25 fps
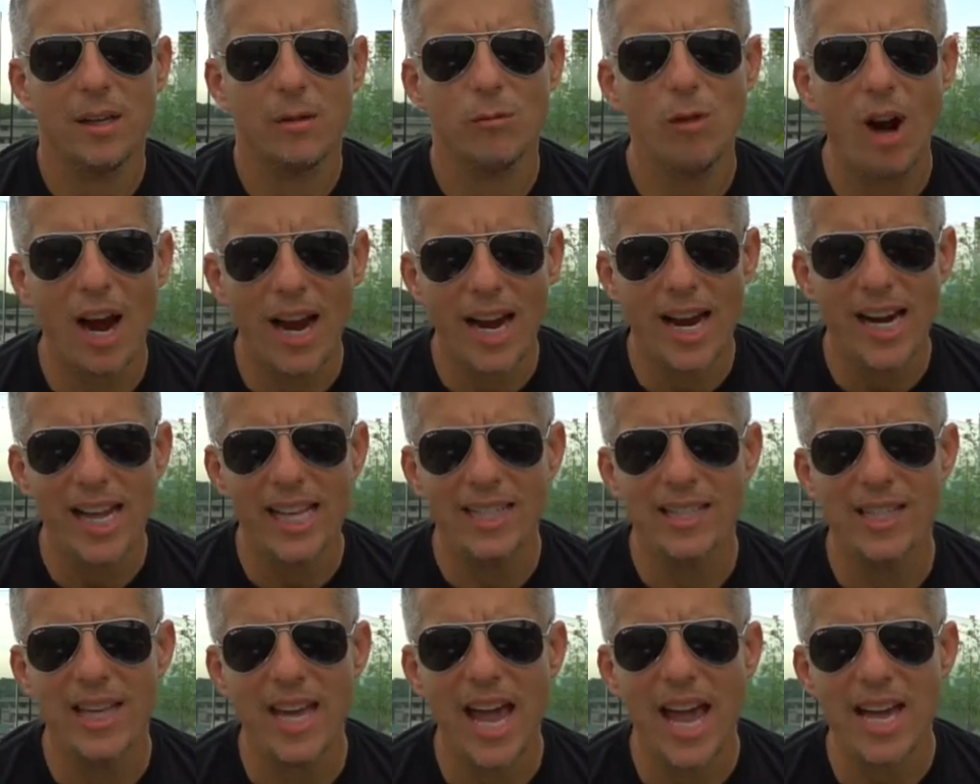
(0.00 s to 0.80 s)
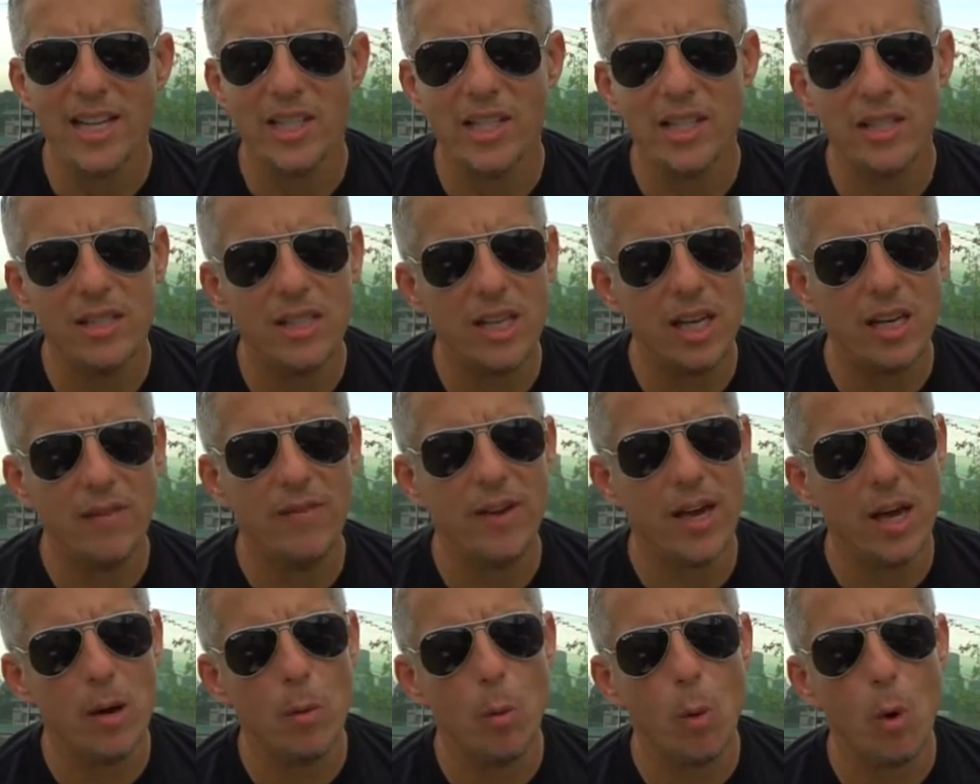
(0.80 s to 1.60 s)
Right, it is the Asian
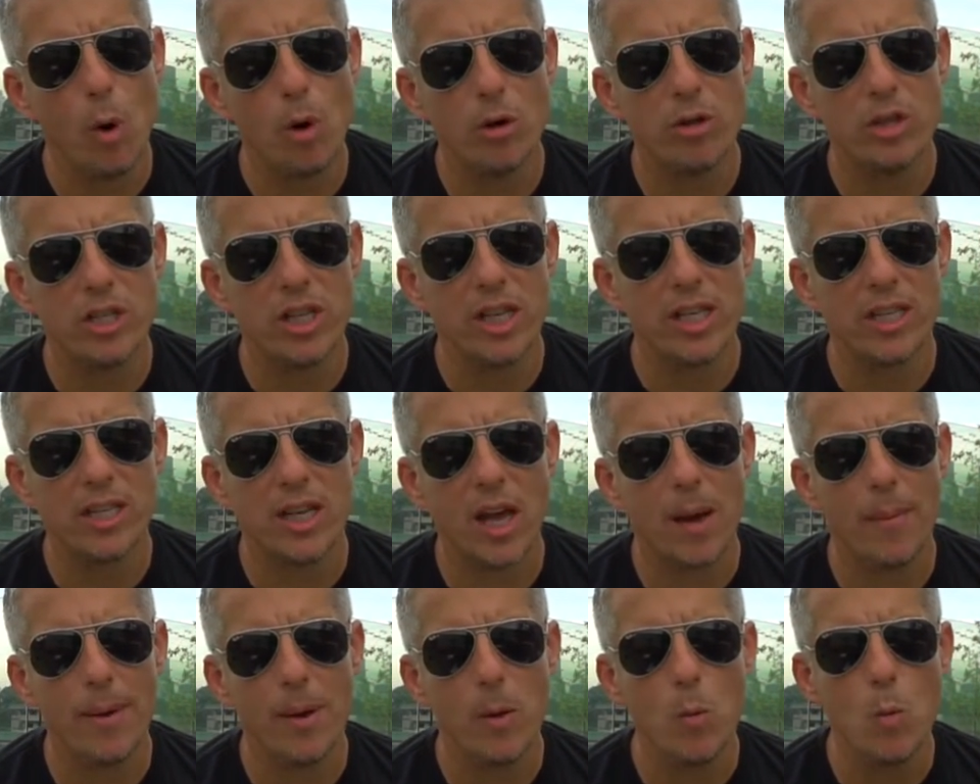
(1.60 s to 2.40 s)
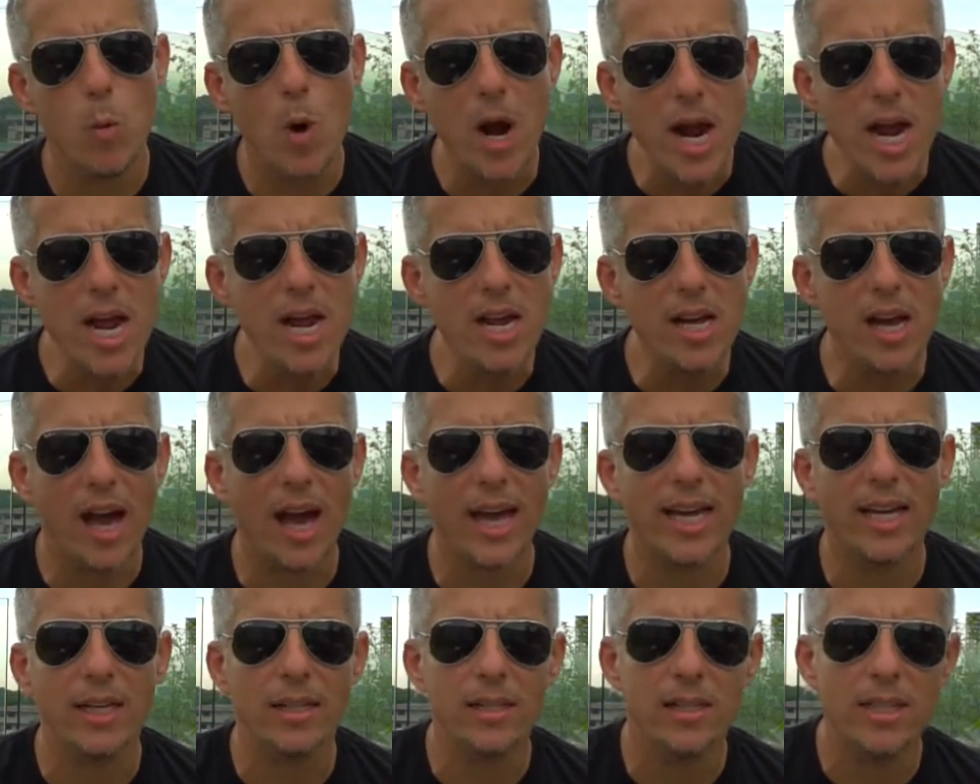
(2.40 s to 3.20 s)
TV Awards this coming week.
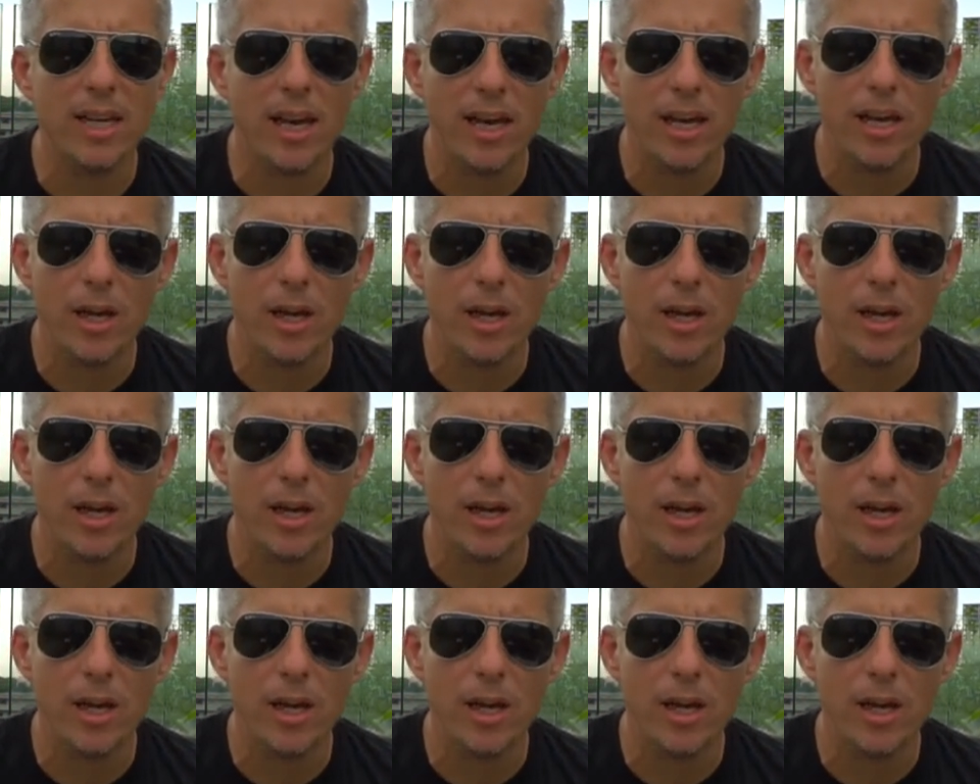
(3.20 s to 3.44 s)
I can tell